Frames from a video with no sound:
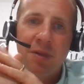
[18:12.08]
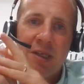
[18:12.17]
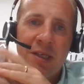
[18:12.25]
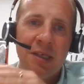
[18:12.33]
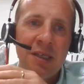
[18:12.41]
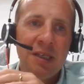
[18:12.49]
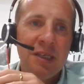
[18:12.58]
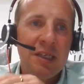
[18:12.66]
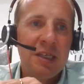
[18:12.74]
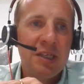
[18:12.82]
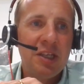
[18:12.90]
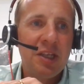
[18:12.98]

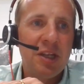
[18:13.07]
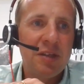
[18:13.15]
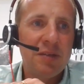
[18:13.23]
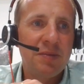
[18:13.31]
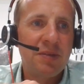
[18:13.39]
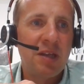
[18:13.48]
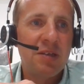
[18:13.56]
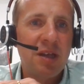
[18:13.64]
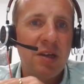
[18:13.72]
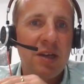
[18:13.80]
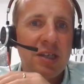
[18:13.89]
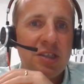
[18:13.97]

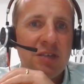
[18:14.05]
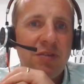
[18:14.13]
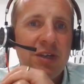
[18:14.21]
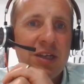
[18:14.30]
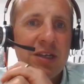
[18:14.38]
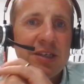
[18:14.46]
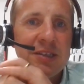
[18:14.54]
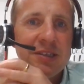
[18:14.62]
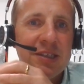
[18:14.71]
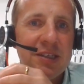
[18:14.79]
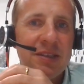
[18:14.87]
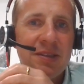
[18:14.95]
don't actually realise
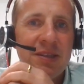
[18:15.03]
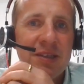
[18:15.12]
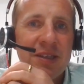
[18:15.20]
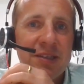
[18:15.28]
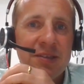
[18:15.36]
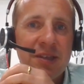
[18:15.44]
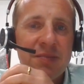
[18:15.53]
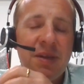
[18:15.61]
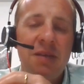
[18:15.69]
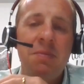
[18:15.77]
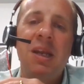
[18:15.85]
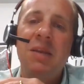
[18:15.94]
that there's
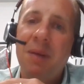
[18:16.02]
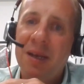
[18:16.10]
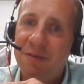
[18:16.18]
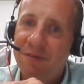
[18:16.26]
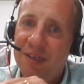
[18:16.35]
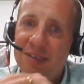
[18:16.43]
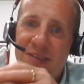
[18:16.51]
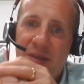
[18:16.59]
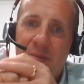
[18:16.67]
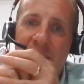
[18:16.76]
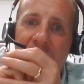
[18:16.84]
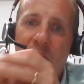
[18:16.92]
many benefits
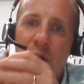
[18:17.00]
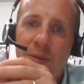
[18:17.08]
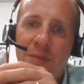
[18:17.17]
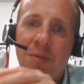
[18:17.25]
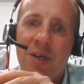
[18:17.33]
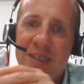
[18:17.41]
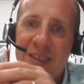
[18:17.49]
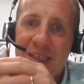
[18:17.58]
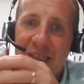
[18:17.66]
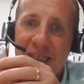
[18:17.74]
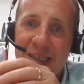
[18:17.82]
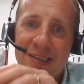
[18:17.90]
to being open-minded,
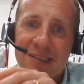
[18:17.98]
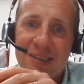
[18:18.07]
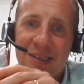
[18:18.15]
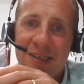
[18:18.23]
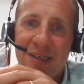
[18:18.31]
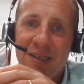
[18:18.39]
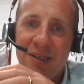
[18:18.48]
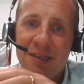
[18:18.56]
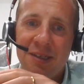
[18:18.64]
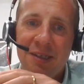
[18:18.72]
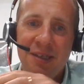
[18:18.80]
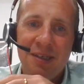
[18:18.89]
I guess, and
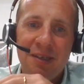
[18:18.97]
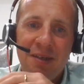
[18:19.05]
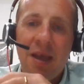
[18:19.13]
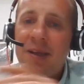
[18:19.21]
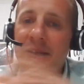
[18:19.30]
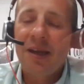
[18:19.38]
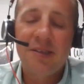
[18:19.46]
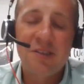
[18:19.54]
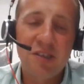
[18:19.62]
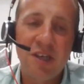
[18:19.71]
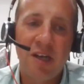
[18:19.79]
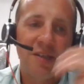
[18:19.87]

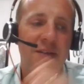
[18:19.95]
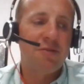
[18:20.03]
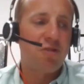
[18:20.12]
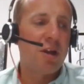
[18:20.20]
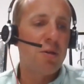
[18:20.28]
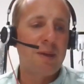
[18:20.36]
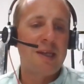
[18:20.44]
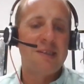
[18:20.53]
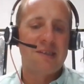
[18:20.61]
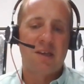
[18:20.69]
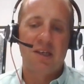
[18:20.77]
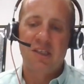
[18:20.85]
to have
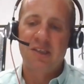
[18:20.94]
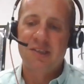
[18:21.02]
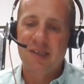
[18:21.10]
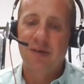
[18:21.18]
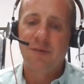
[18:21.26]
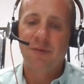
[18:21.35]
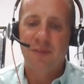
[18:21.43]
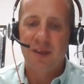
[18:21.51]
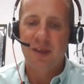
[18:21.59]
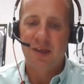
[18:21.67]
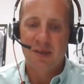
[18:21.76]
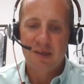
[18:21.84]
trailblazers like yourself
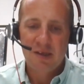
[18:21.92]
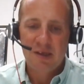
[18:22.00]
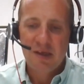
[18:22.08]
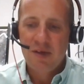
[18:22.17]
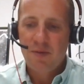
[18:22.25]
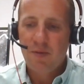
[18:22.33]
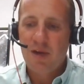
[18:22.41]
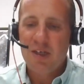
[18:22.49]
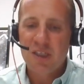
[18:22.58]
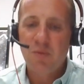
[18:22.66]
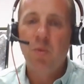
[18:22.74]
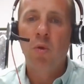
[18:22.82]
that will
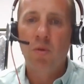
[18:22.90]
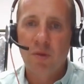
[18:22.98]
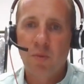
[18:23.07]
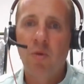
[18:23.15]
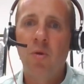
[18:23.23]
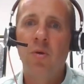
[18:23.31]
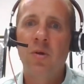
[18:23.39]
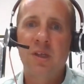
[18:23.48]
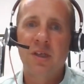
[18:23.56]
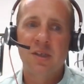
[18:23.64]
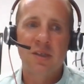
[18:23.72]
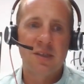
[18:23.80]
actually walk the walk
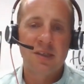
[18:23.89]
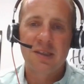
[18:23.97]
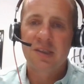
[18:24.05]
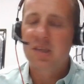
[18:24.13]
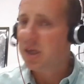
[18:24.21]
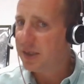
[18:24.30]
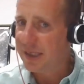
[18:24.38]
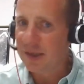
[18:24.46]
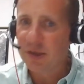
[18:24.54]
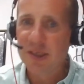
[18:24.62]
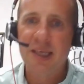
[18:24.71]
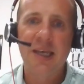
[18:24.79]
and turn
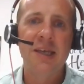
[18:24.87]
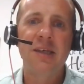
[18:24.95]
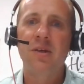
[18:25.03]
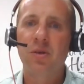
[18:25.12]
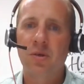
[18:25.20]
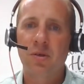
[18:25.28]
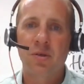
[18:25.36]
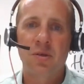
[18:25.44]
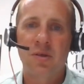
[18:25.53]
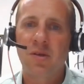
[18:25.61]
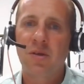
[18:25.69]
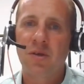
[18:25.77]
down a gig
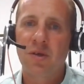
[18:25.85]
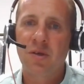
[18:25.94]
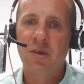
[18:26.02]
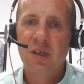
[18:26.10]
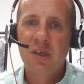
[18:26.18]
or